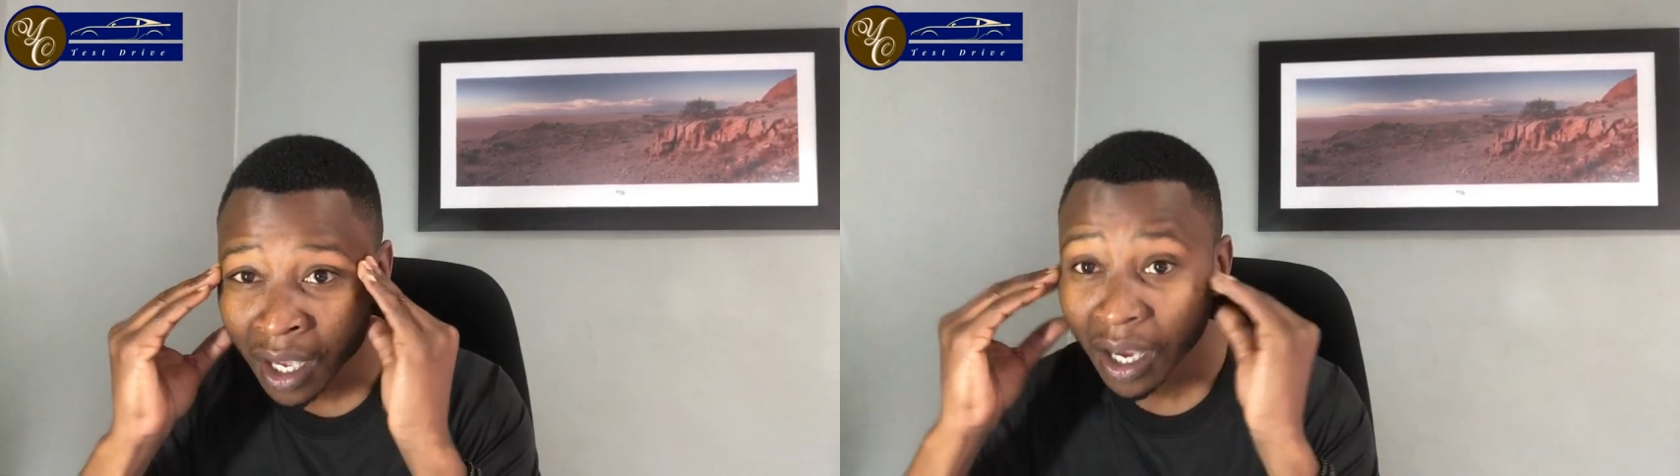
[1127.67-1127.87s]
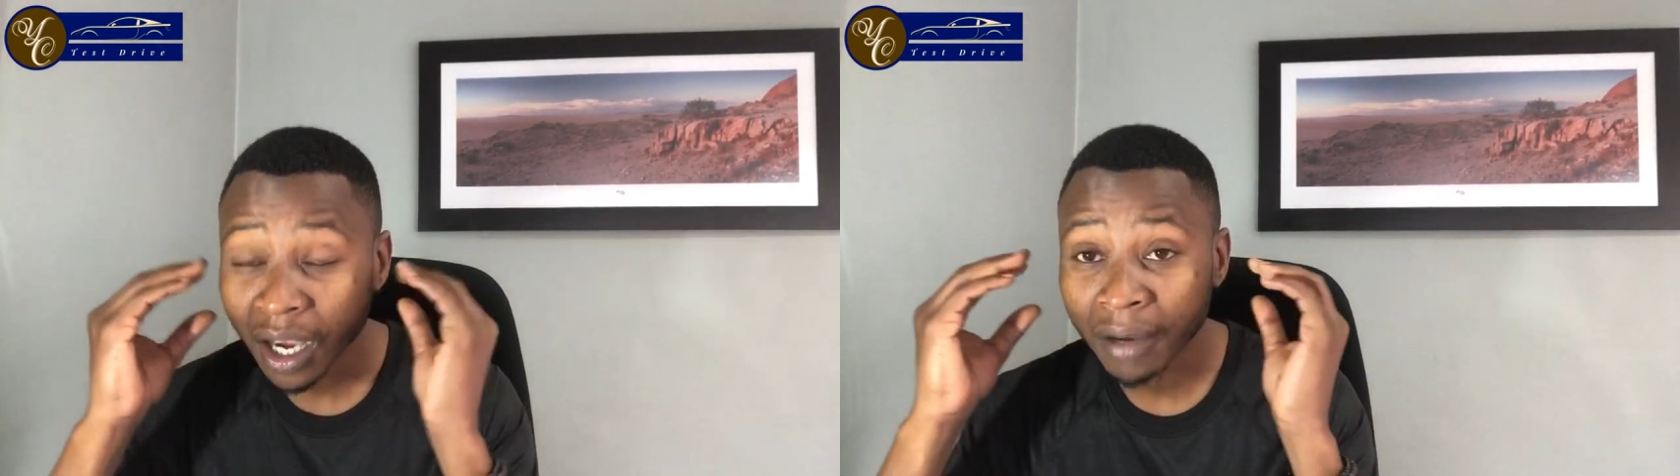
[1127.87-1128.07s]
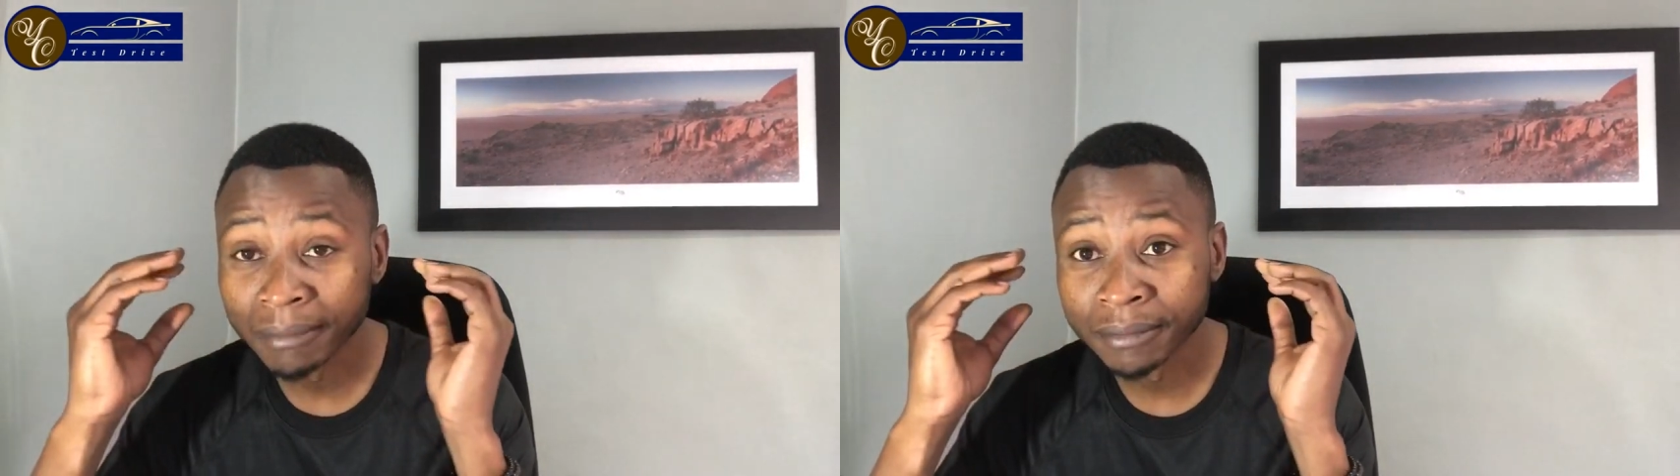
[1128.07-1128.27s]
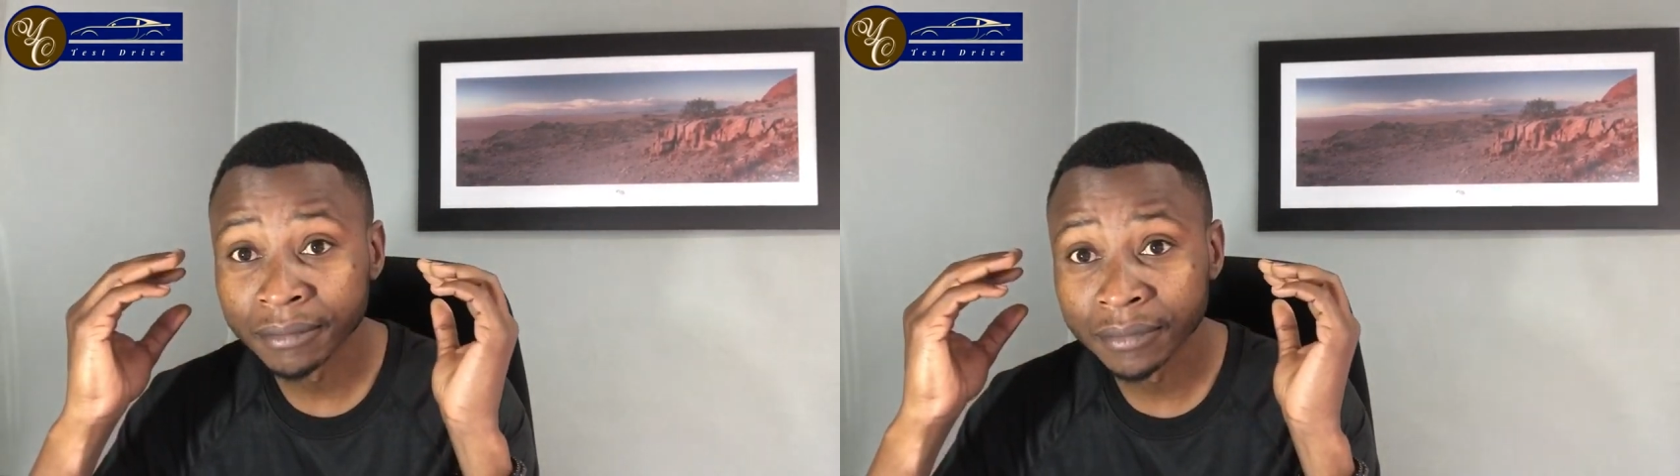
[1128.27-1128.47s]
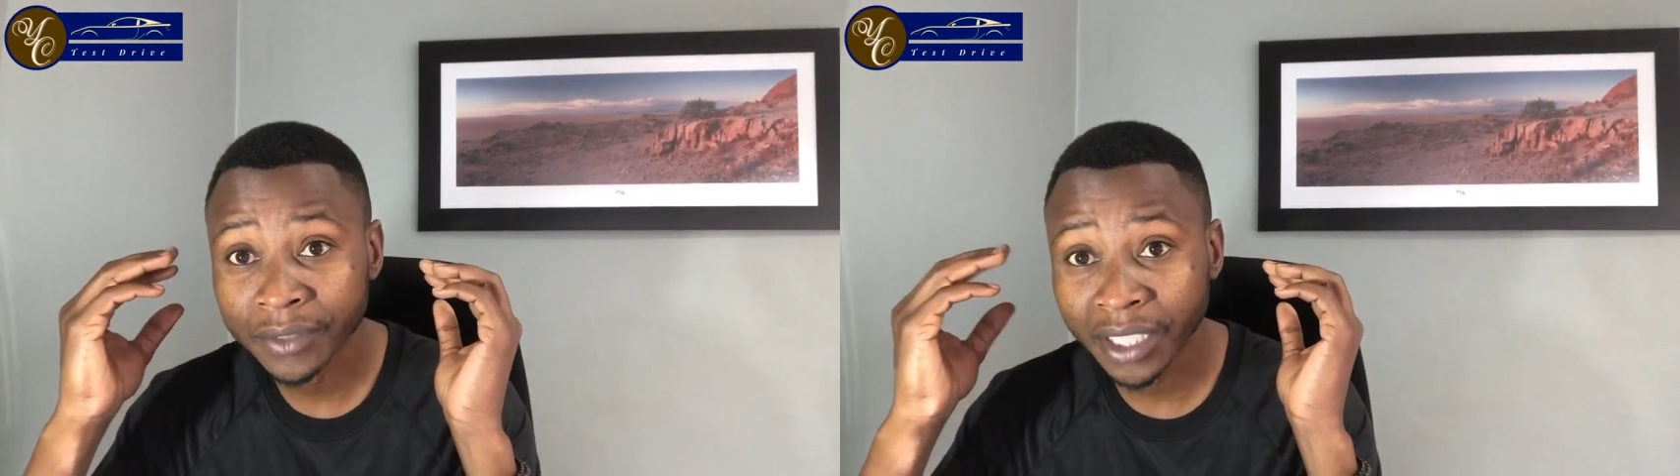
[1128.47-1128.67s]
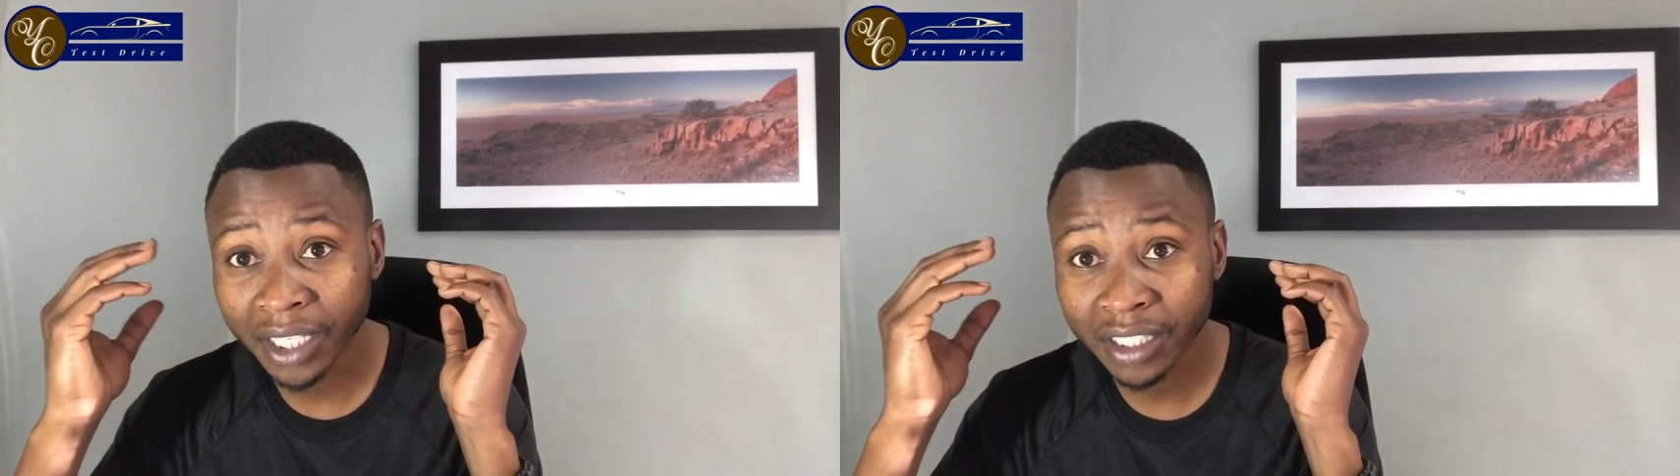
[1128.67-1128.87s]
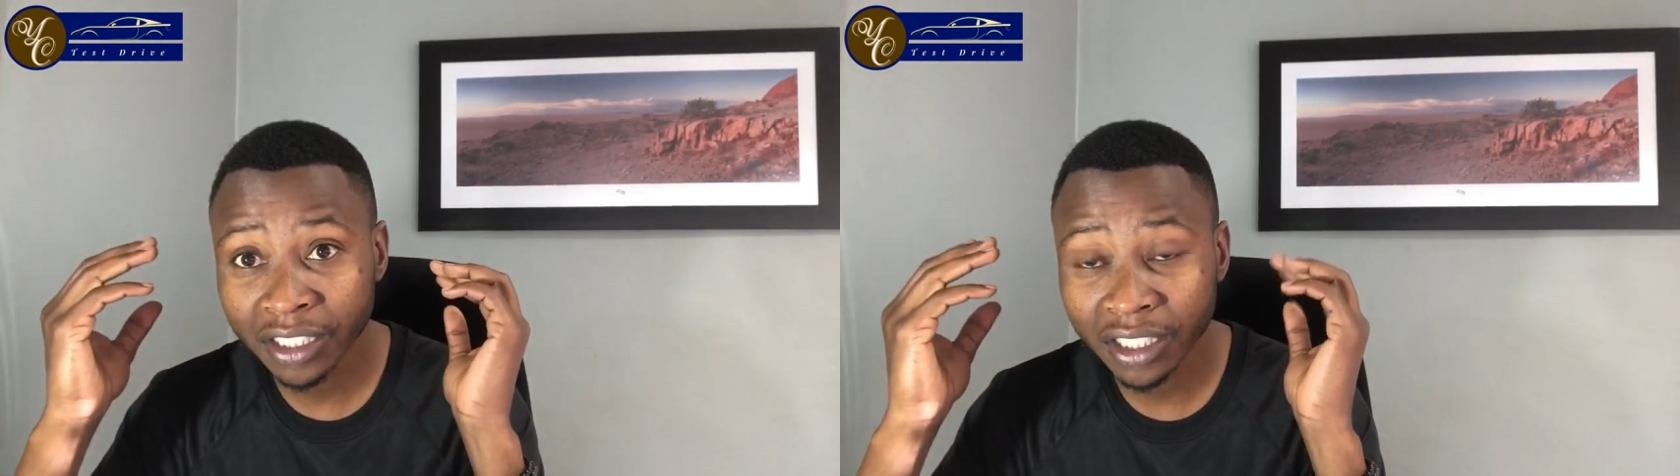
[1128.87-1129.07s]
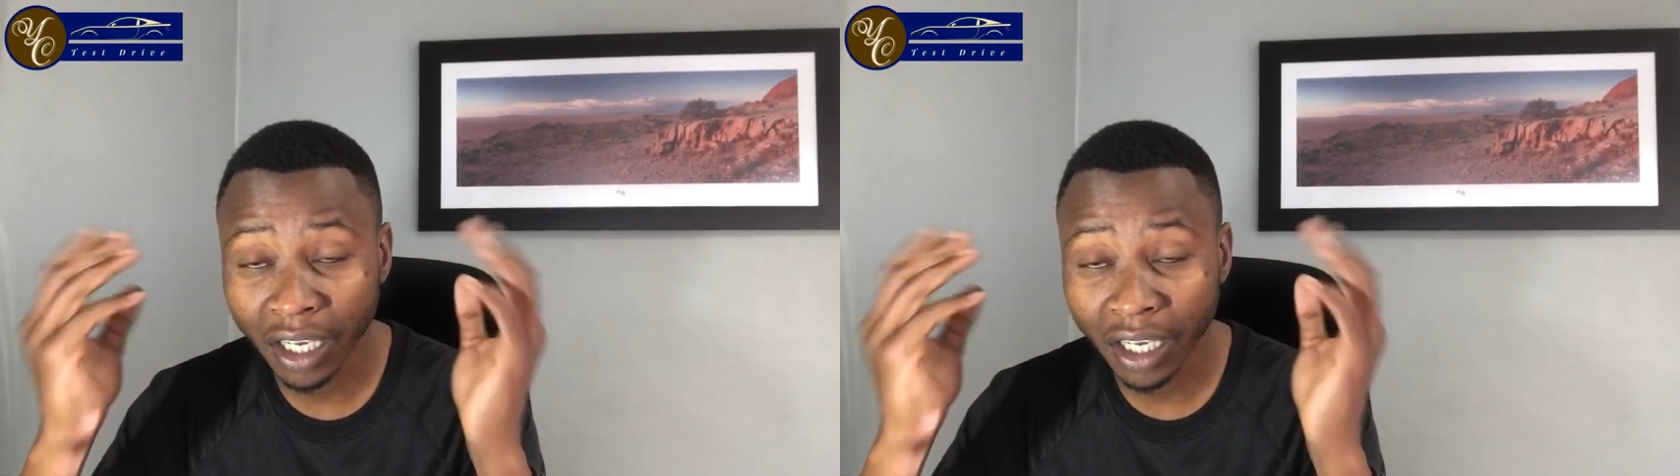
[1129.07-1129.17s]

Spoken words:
regarding